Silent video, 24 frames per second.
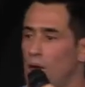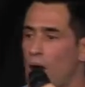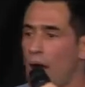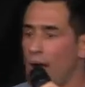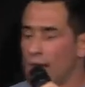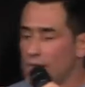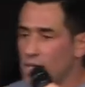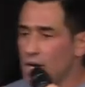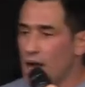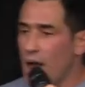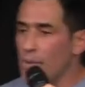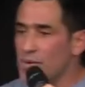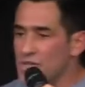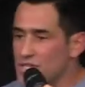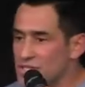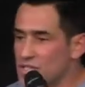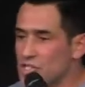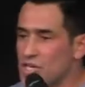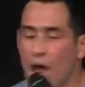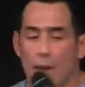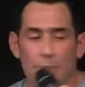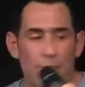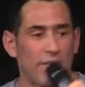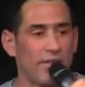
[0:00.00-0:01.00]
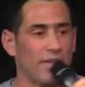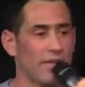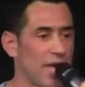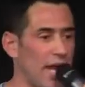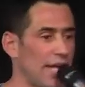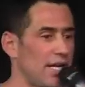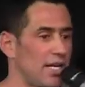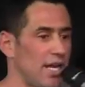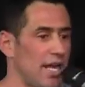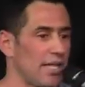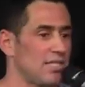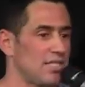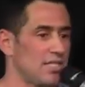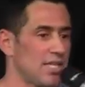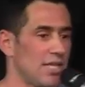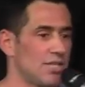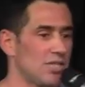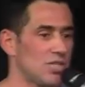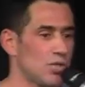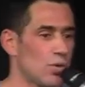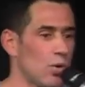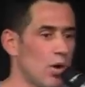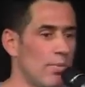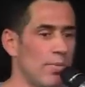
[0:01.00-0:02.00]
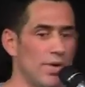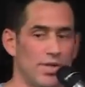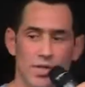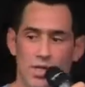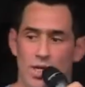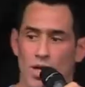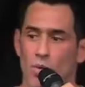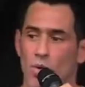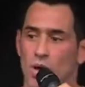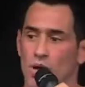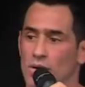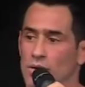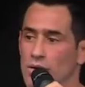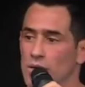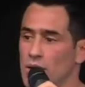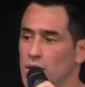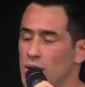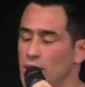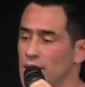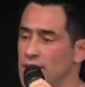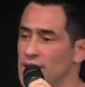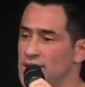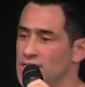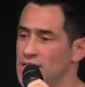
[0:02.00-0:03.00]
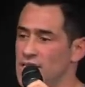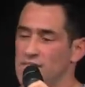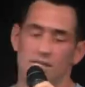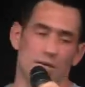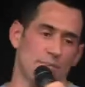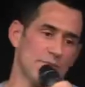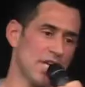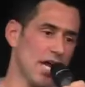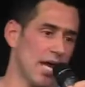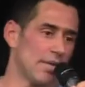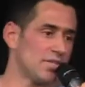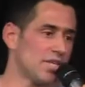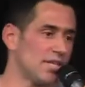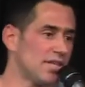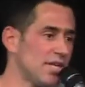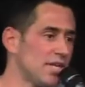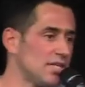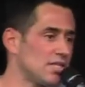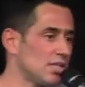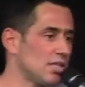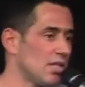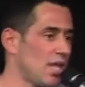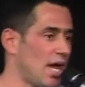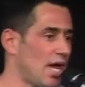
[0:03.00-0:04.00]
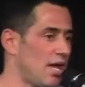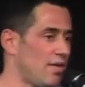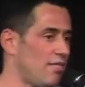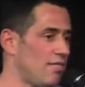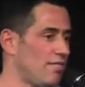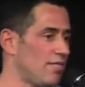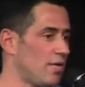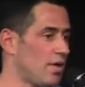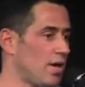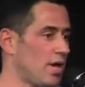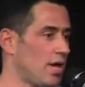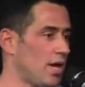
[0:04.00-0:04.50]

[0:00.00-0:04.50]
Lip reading: I was shopping at the 99-cent store, but you know what? They say sometimes the things in life